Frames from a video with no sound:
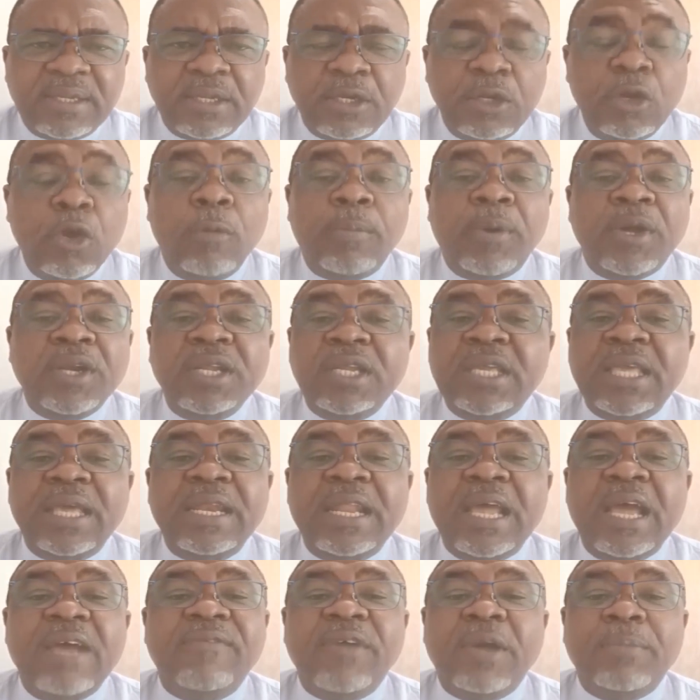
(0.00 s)
Nobody
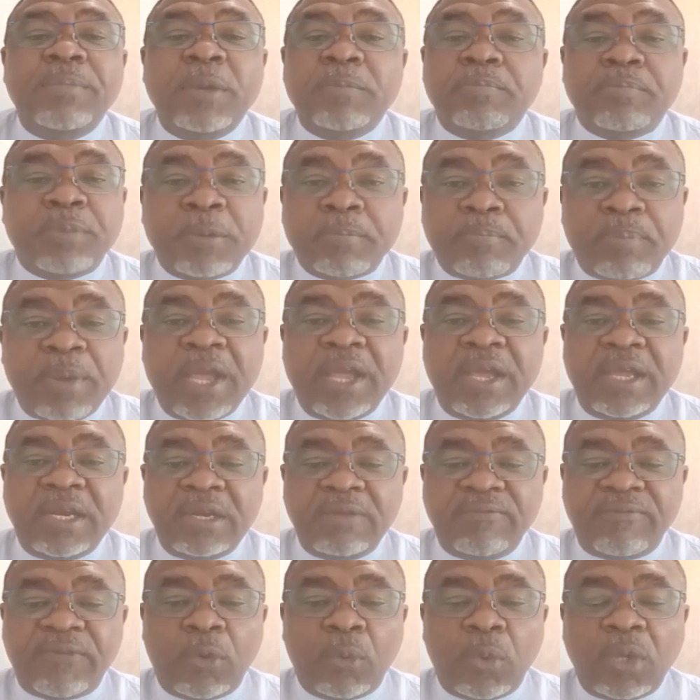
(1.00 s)
can ever be
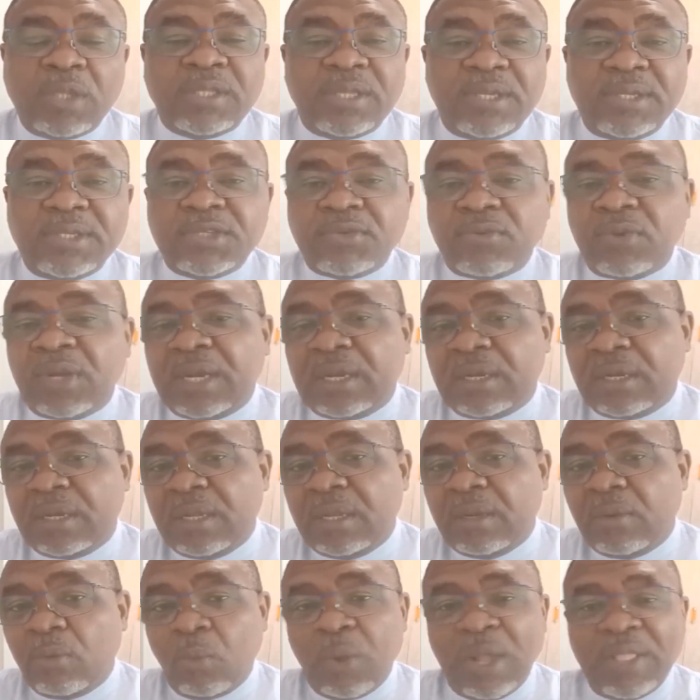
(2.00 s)
prepared for what Israel
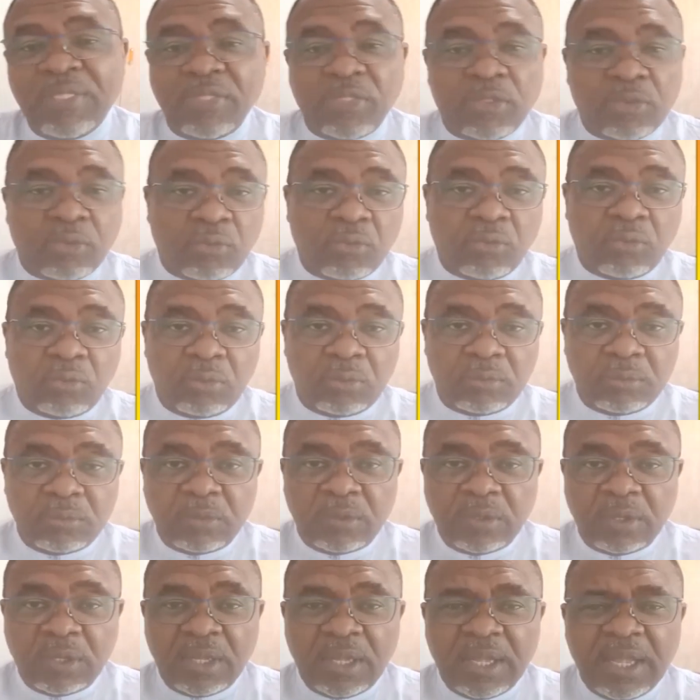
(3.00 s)
went through.
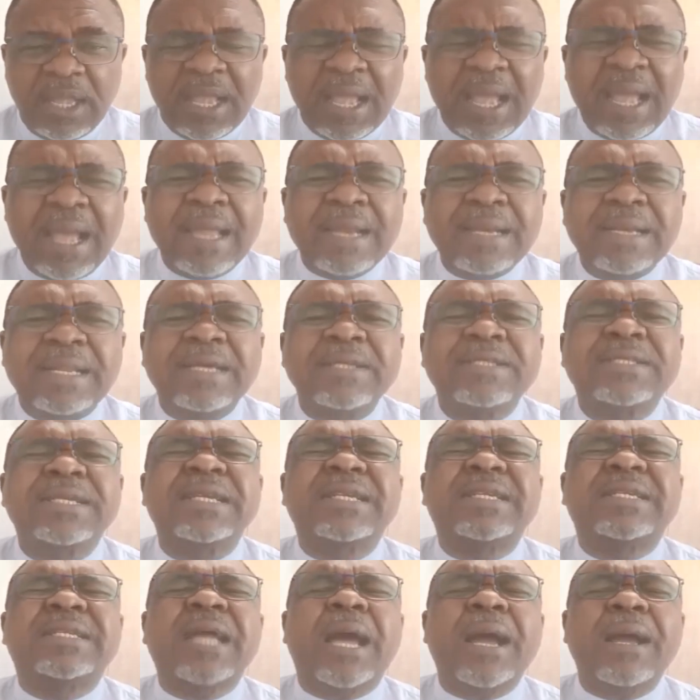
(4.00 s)
And there's
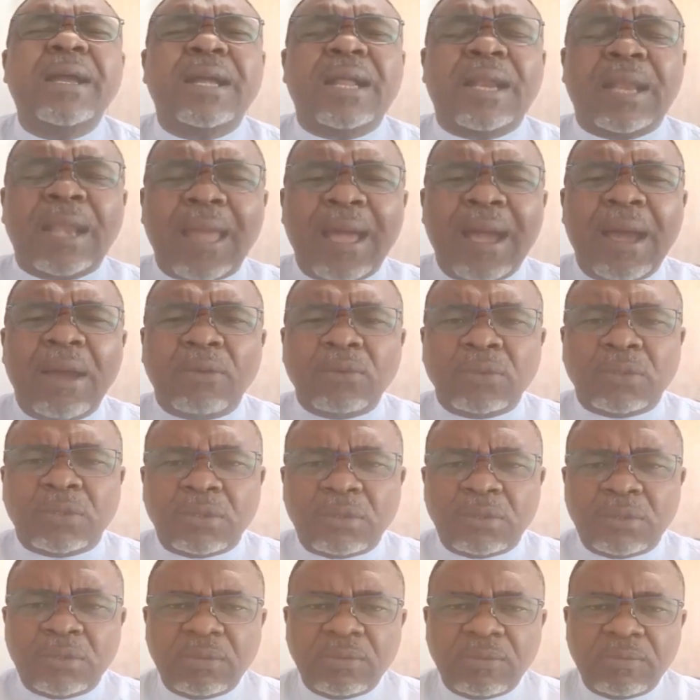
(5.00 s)
a dark cloud
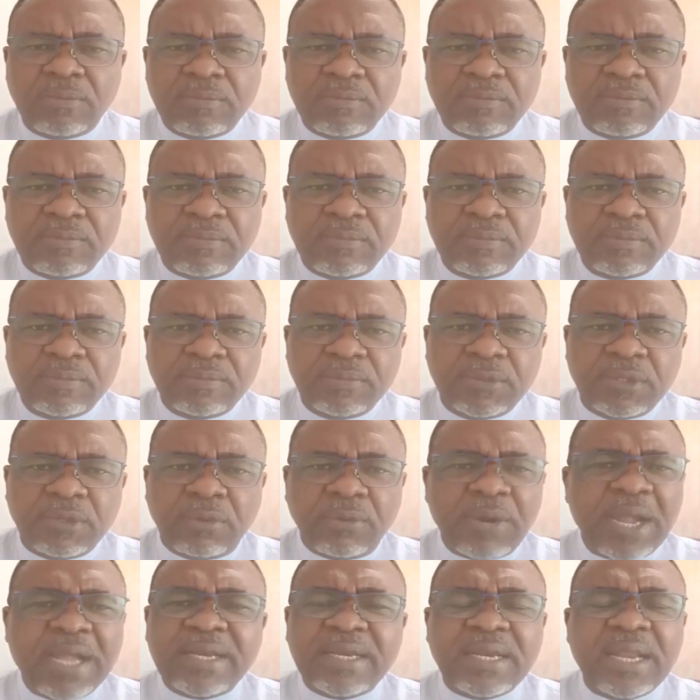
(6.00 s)

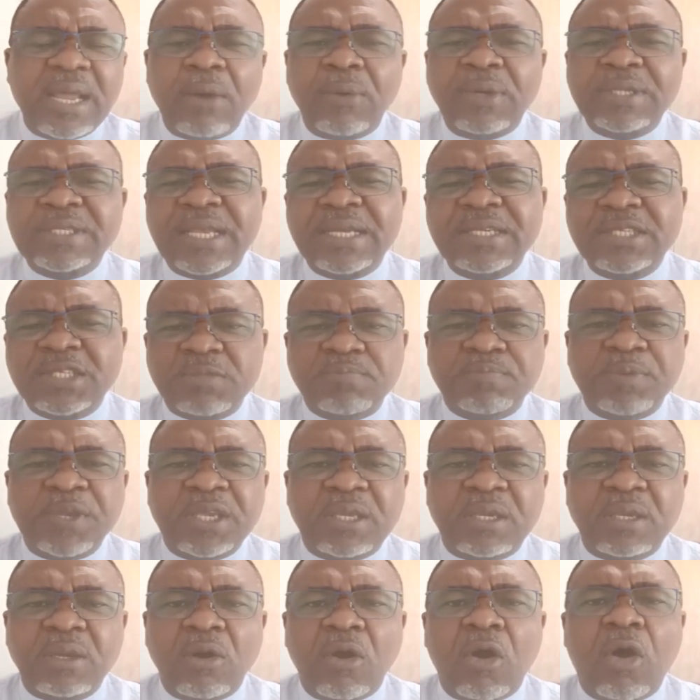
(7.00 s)
right now as I
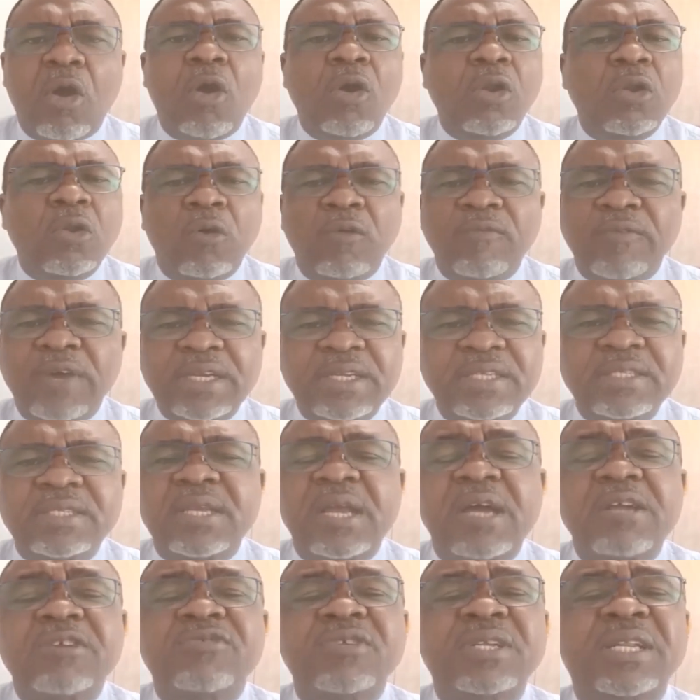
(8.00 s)
speak, all over this
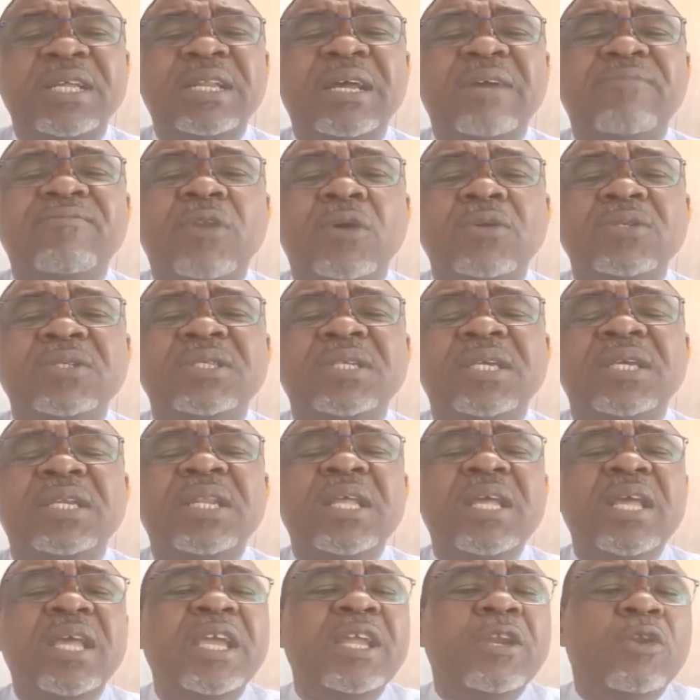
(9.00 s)
country that I've not
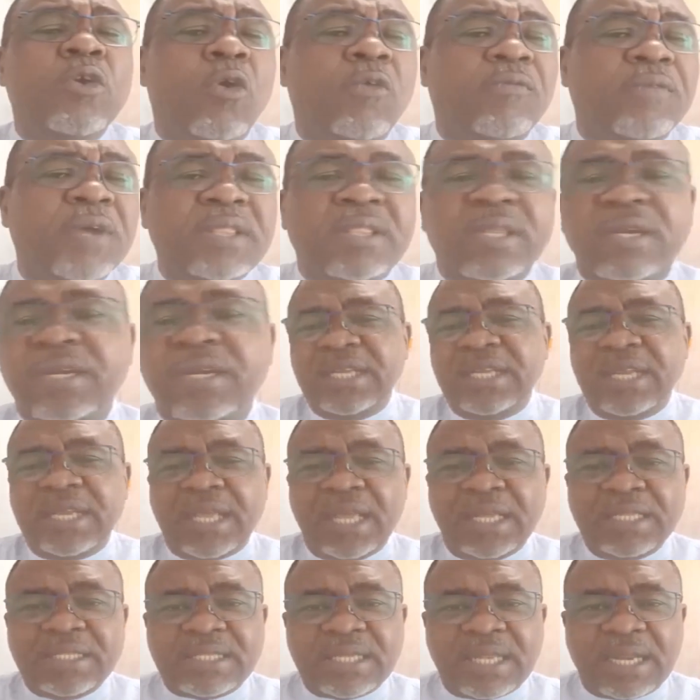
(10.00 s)
seen in over
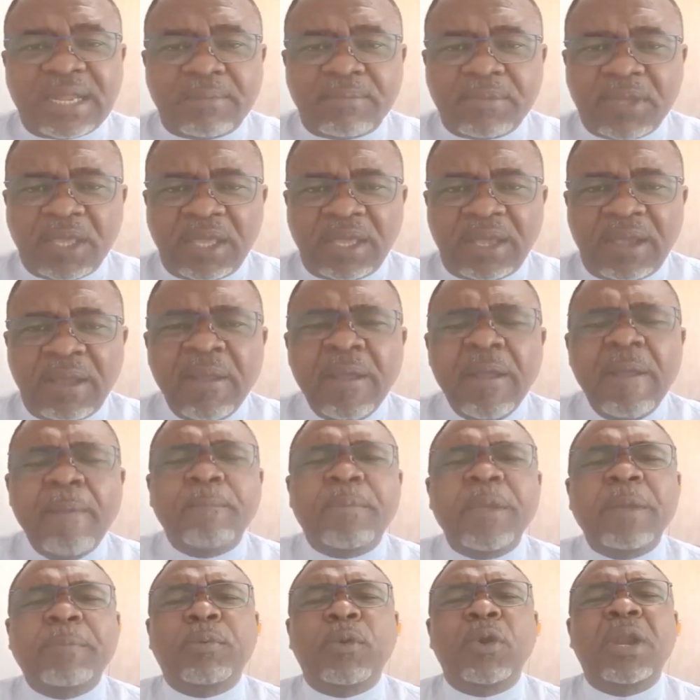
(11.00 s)
decades that I'm here.
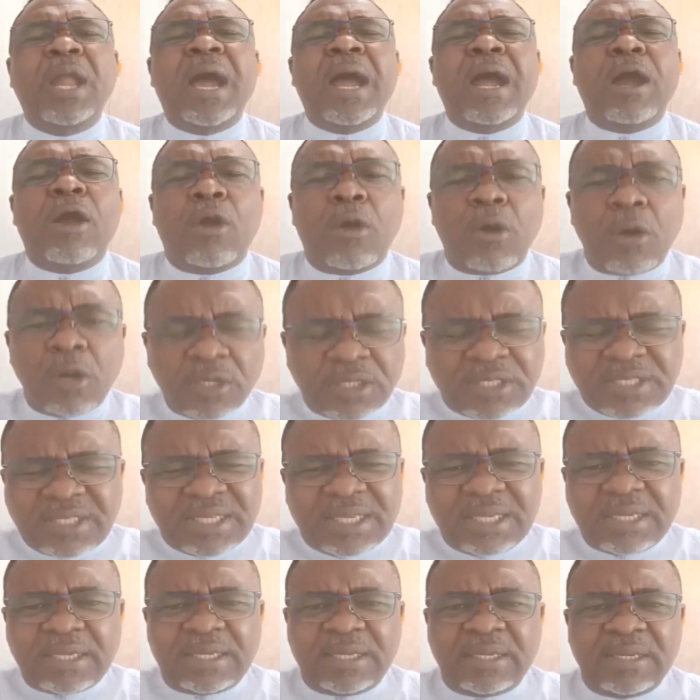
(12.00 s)
People are
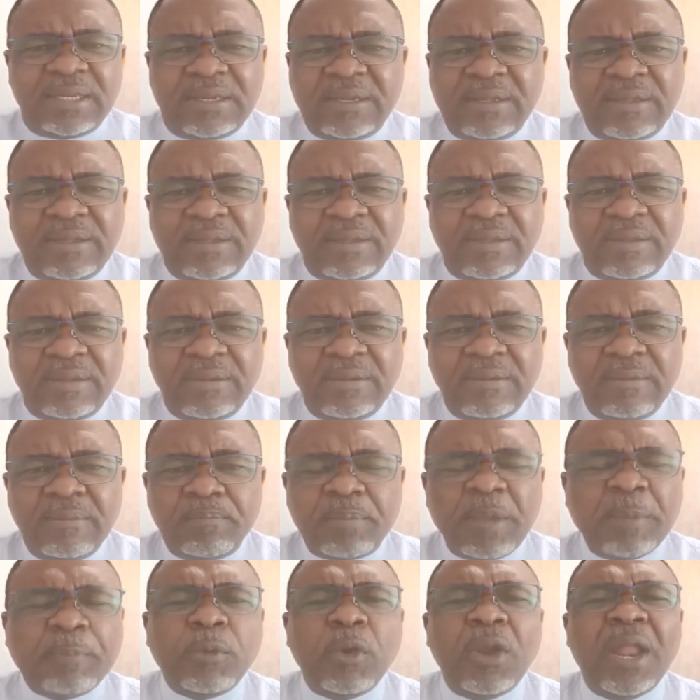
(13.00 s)
hurting.
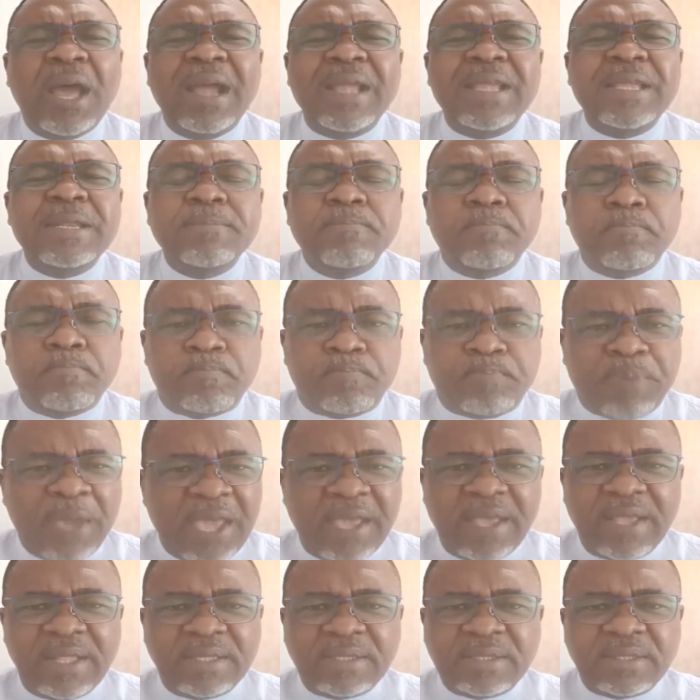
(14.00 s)
People are in
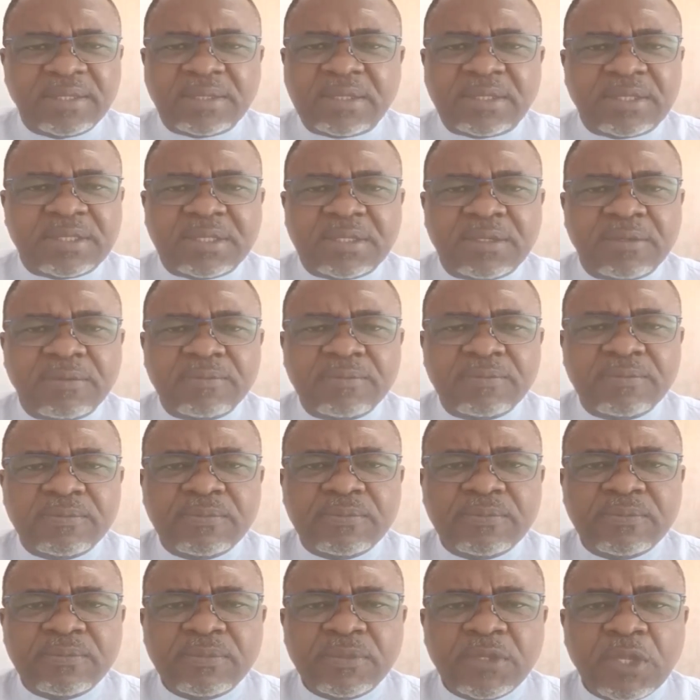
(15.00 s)
pains.
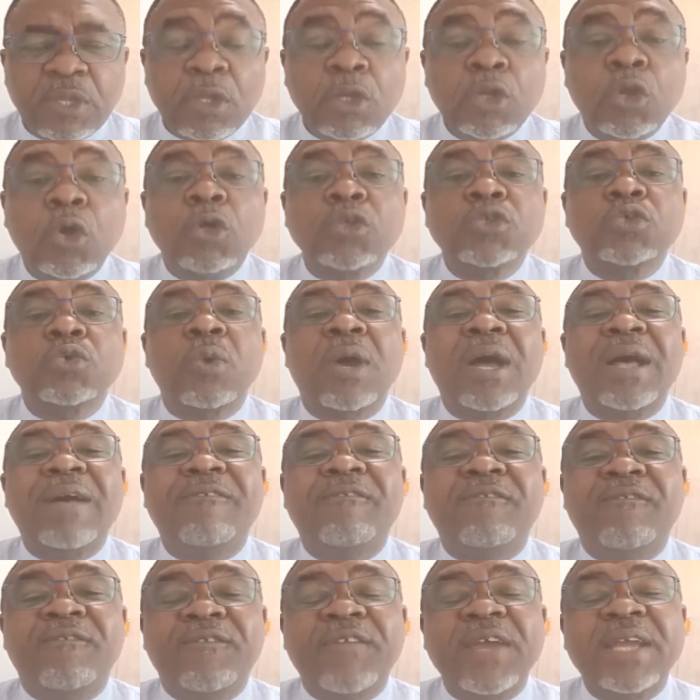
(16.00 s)
Those who are
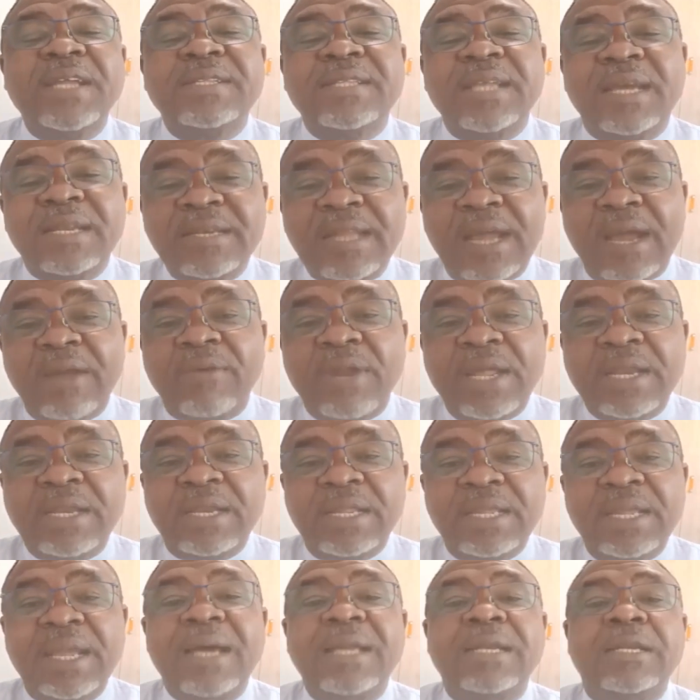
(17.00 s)
affected
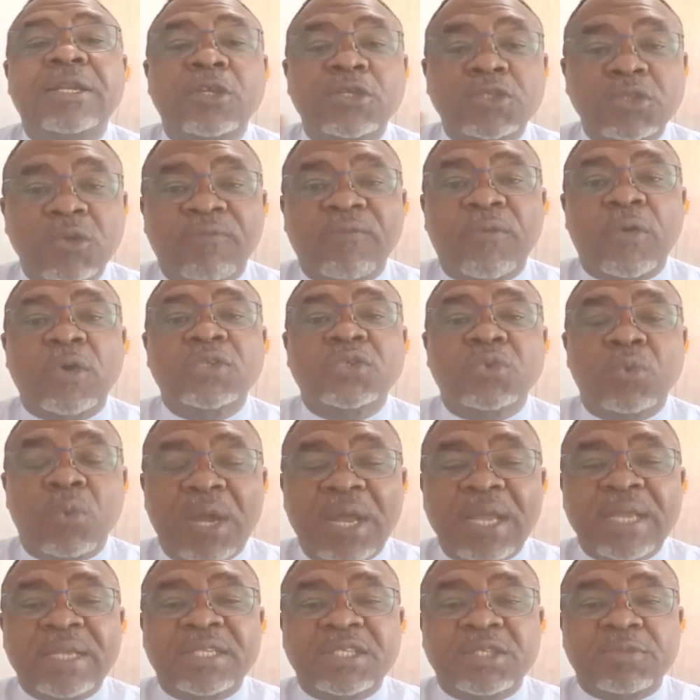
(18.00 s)
directly and those of us who
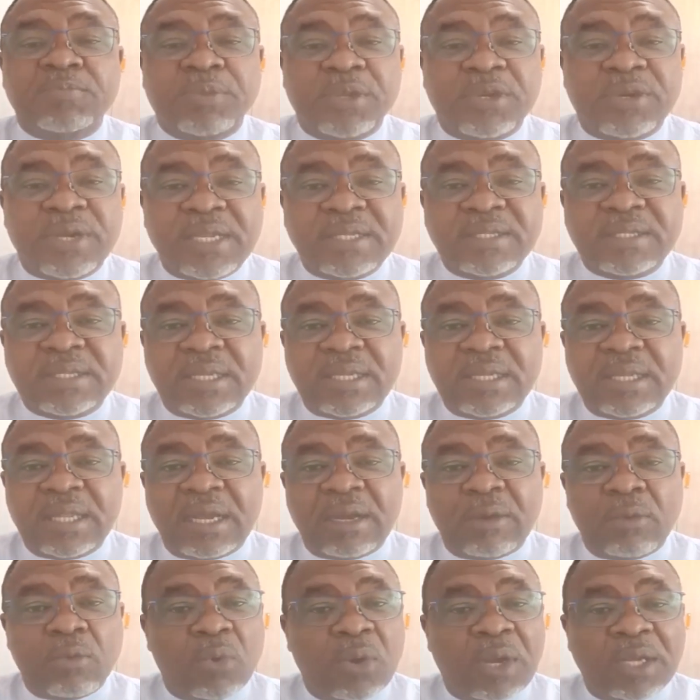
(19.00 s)
are experiencing,
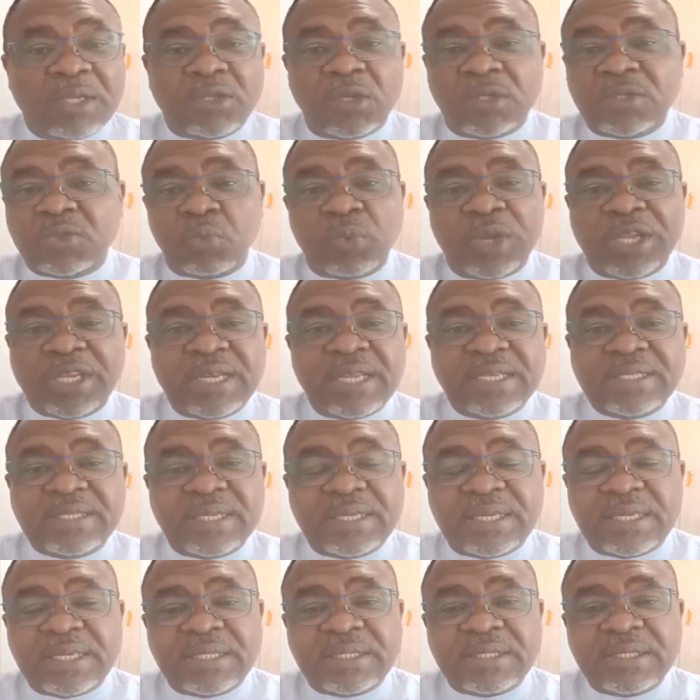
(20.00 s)
who are just
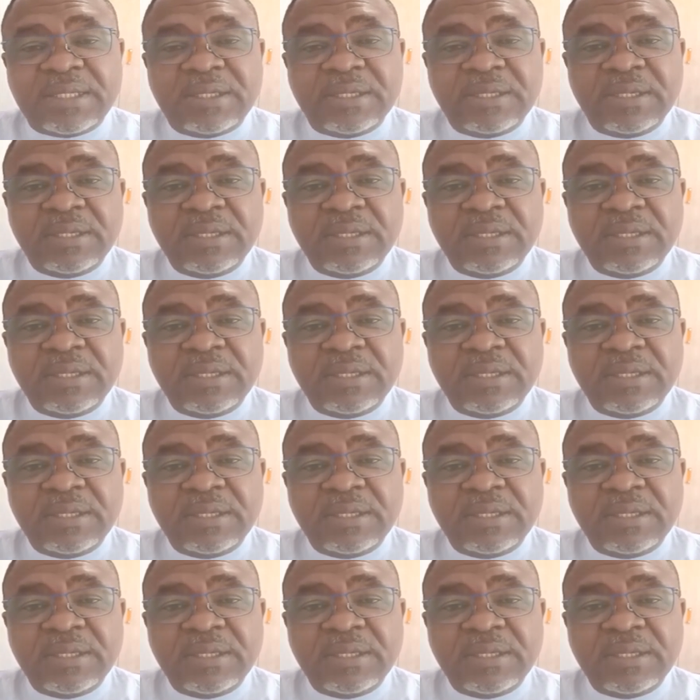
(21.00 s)
witnessing it.